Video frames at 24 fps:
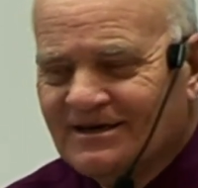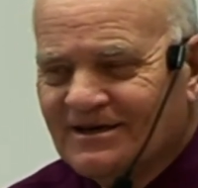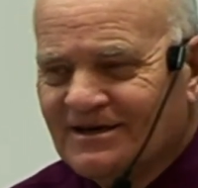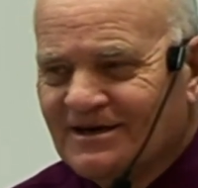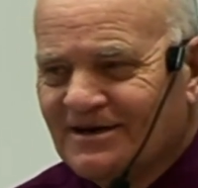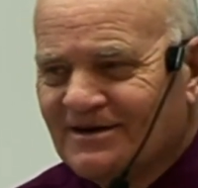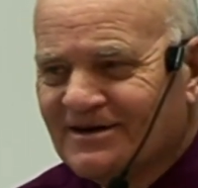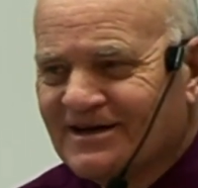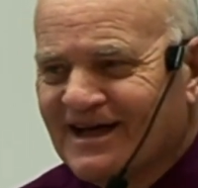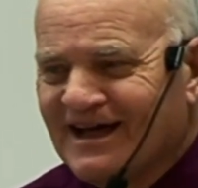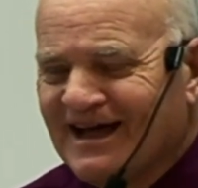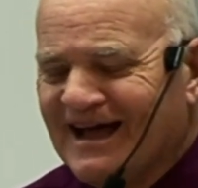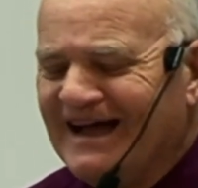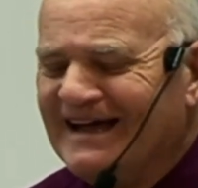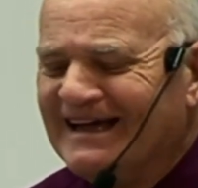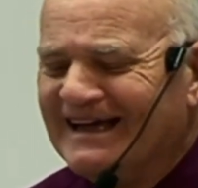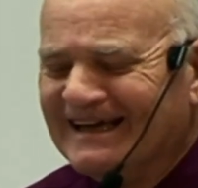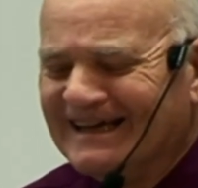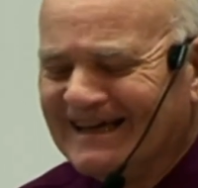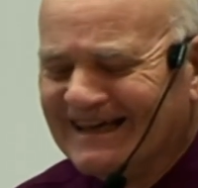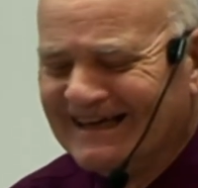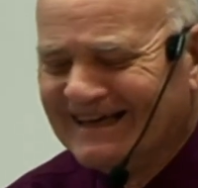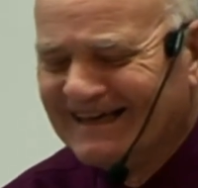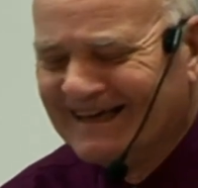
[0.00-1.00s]
Okay,
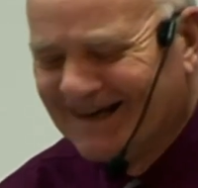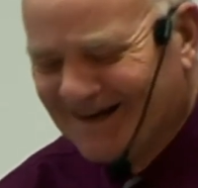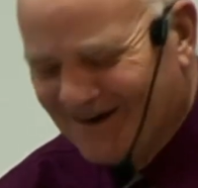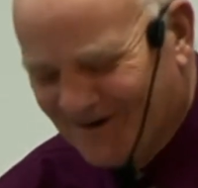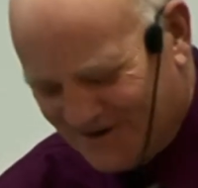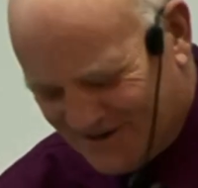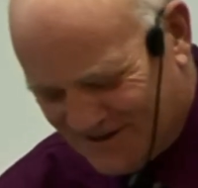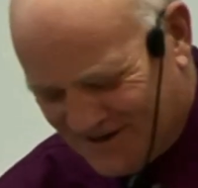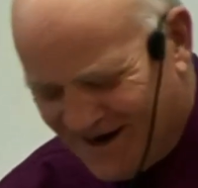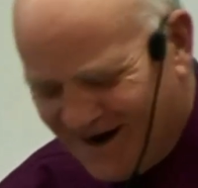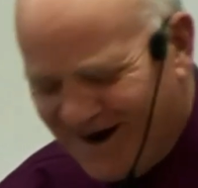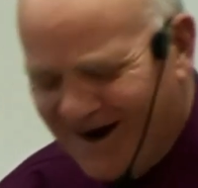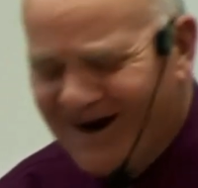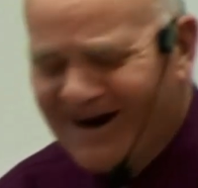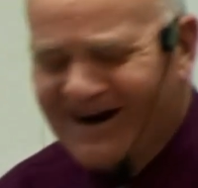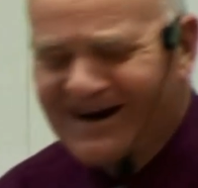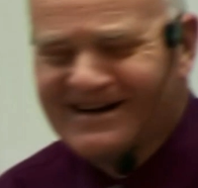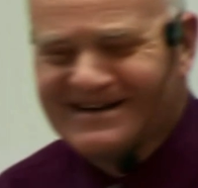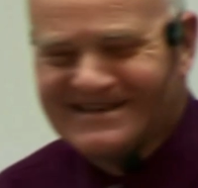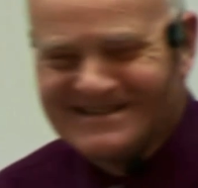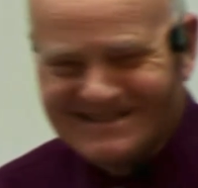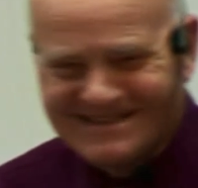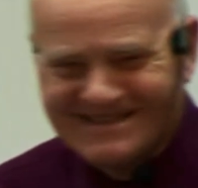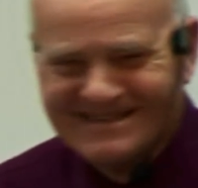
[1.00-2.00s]
or the
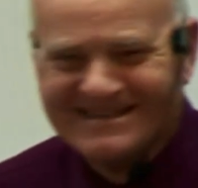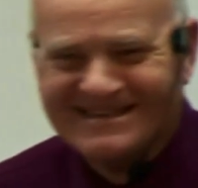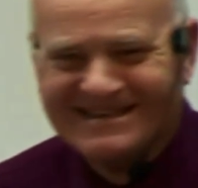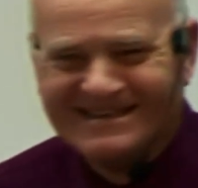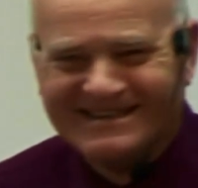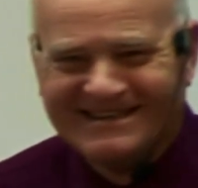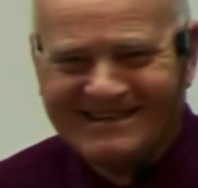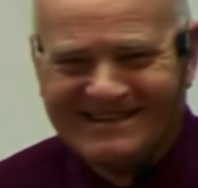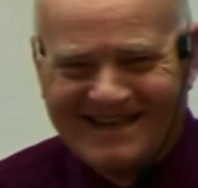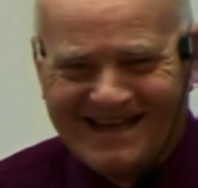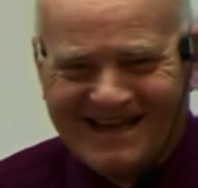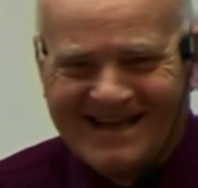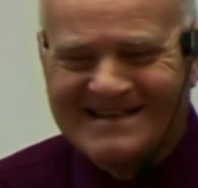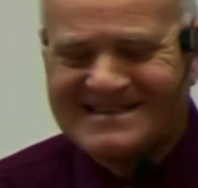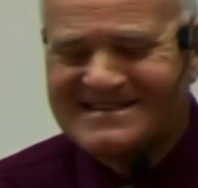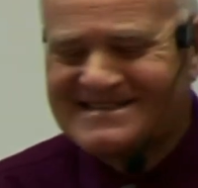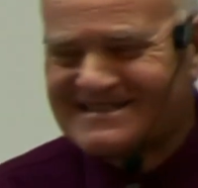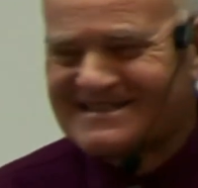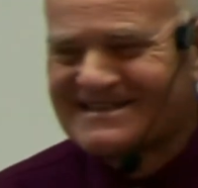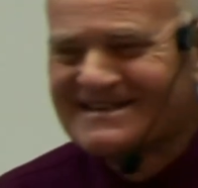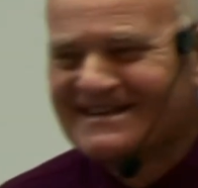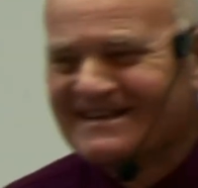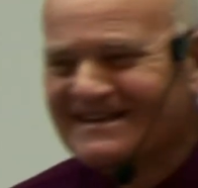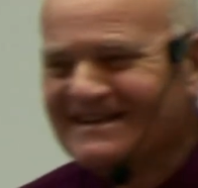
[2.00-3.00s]
heart.
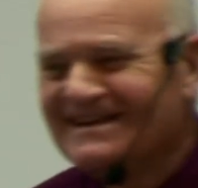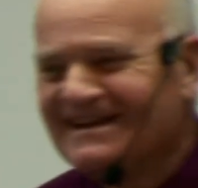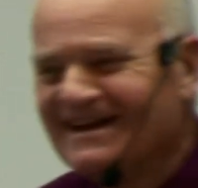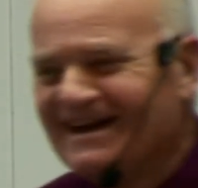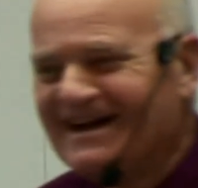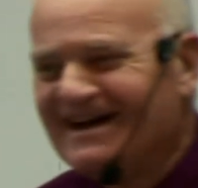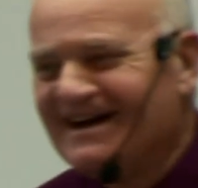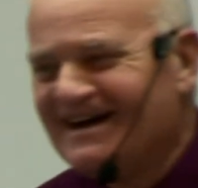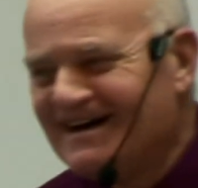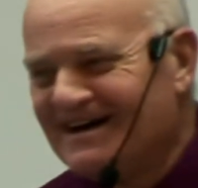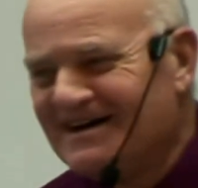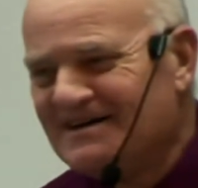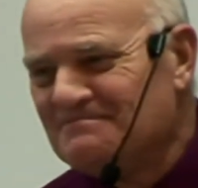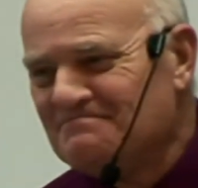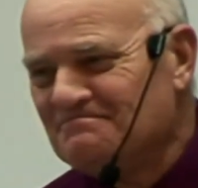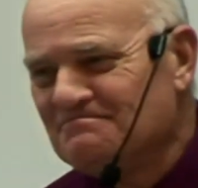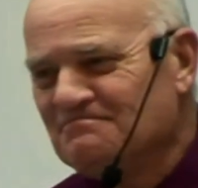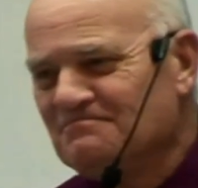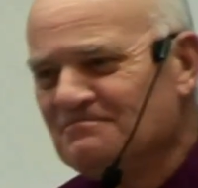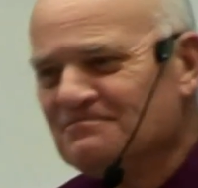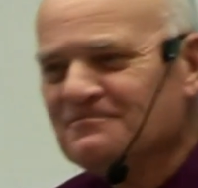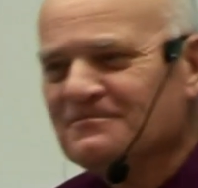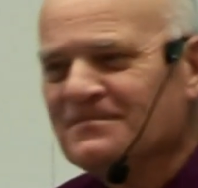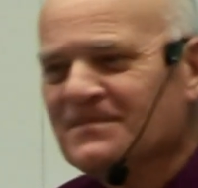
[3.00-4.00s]
Yes. Um,
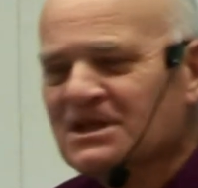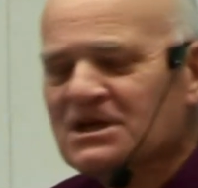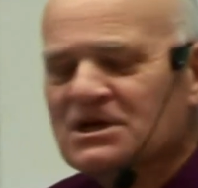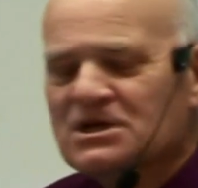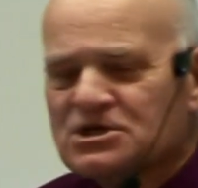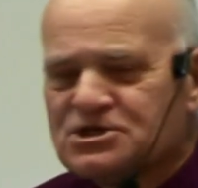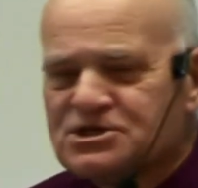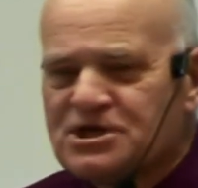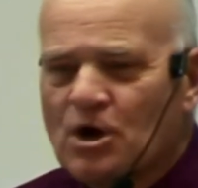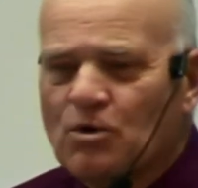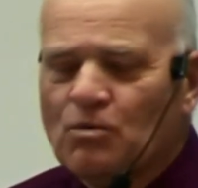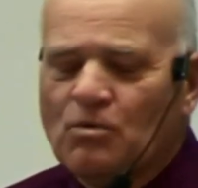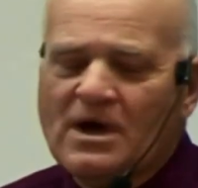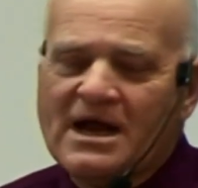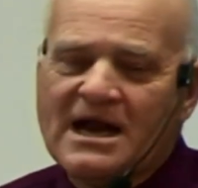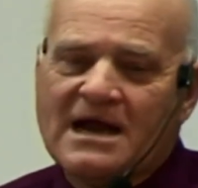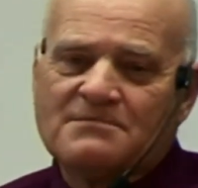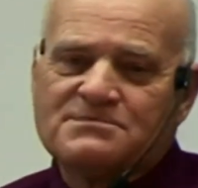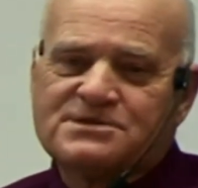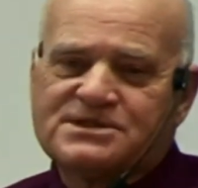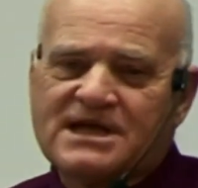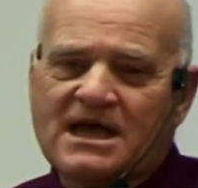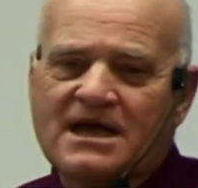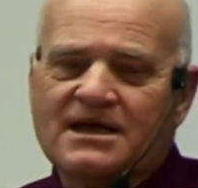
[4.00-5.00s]
so what
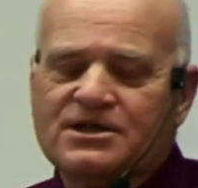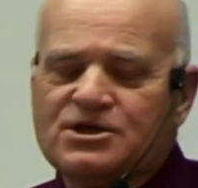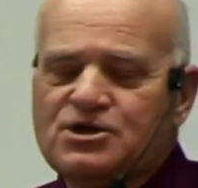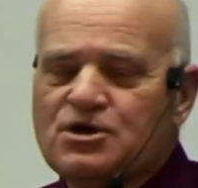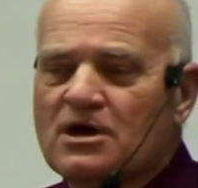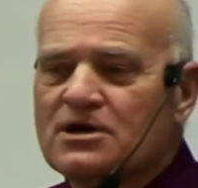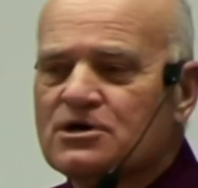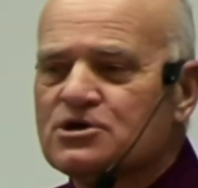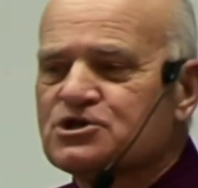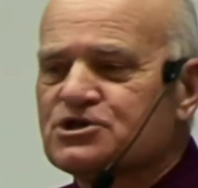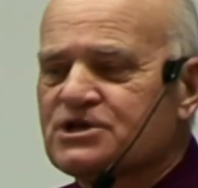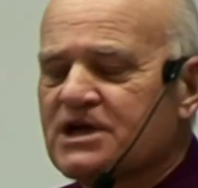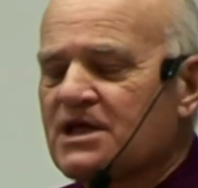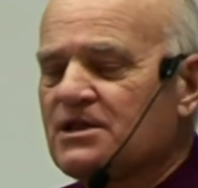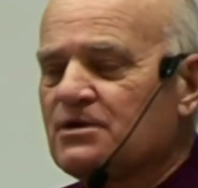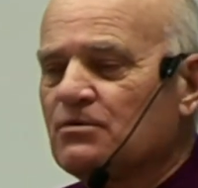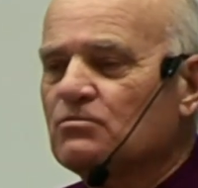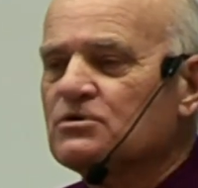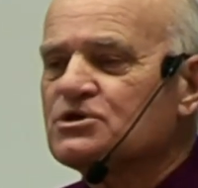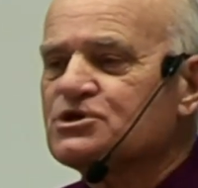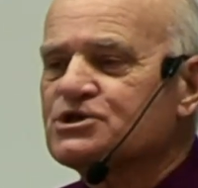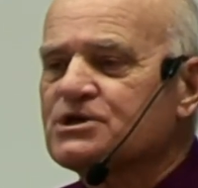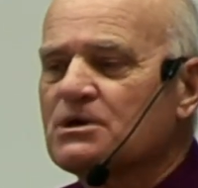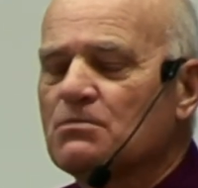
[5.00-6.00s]
I'm saying, you understand that
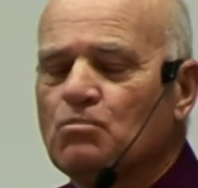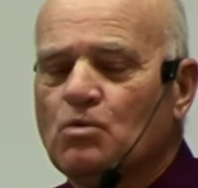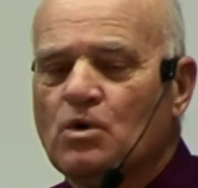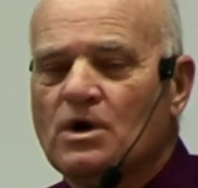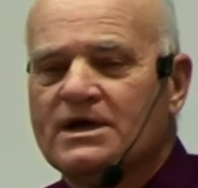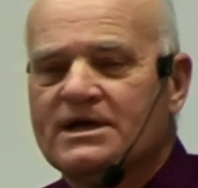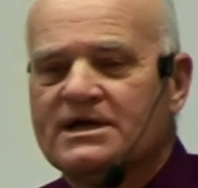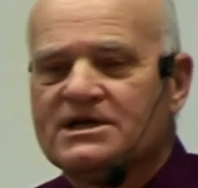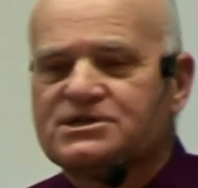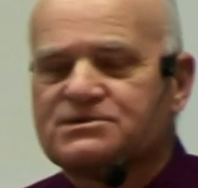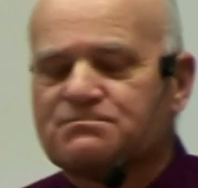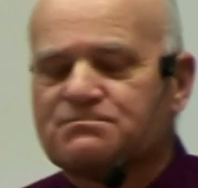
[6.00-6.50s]
when someone is